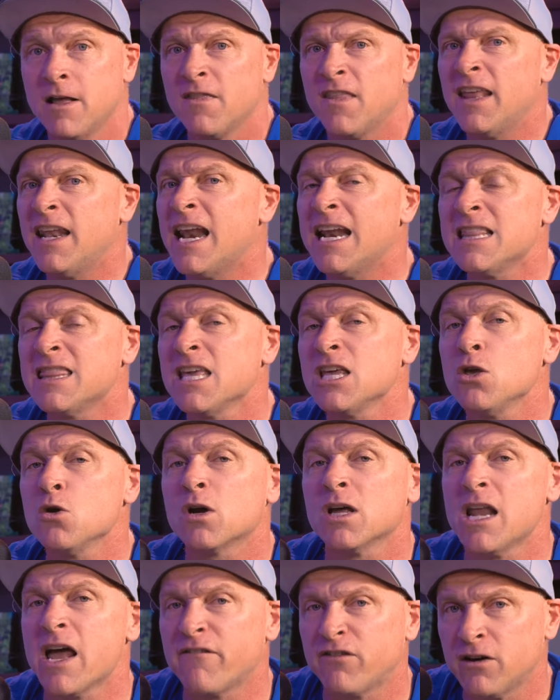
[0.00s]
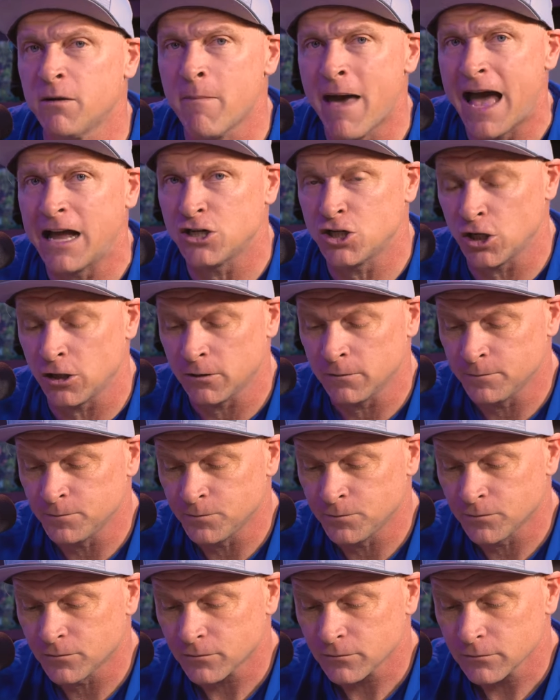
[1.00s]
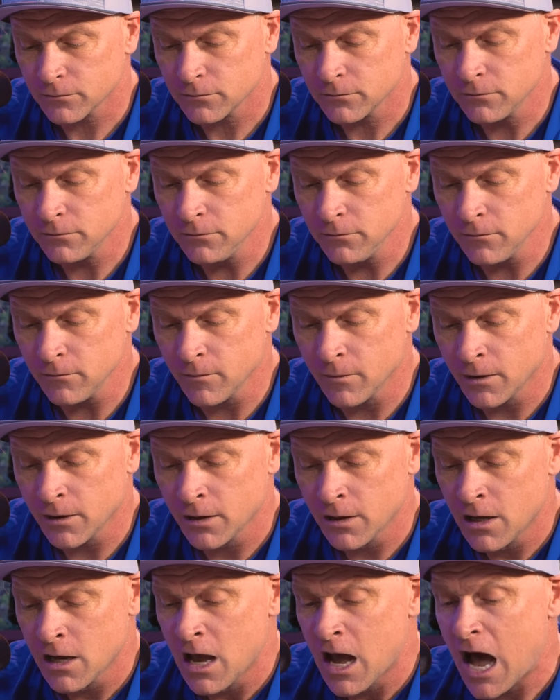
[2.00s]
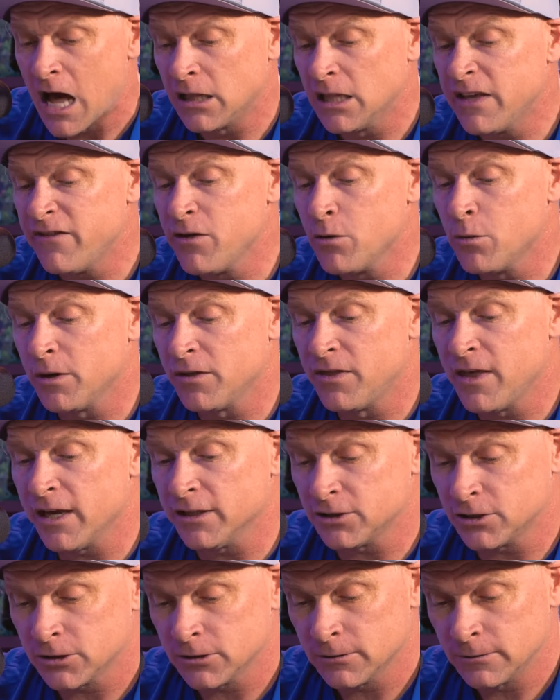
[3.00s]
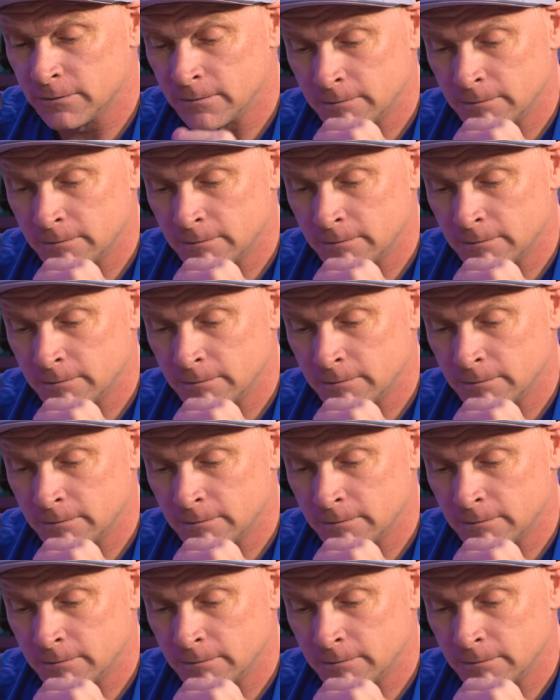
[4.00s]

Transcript: than anything you could ever imagine. I'll leave you with this.